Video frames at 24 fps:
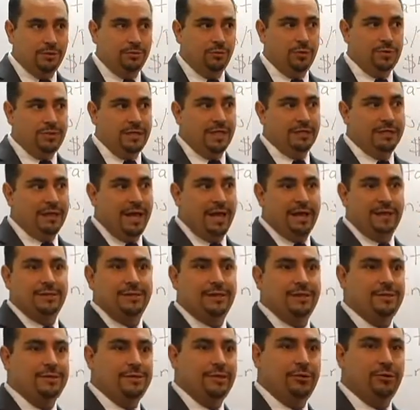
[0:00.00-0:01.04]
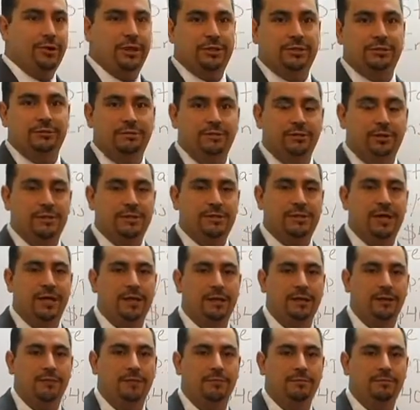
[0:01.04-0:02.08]
we take that into consideration for a
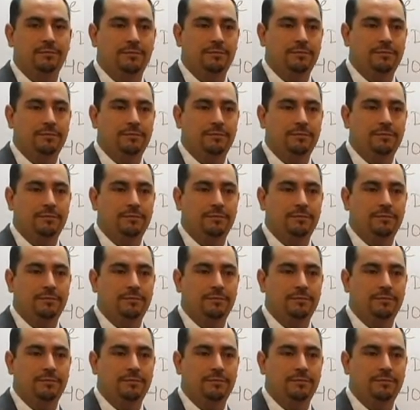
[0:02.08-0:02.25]
second.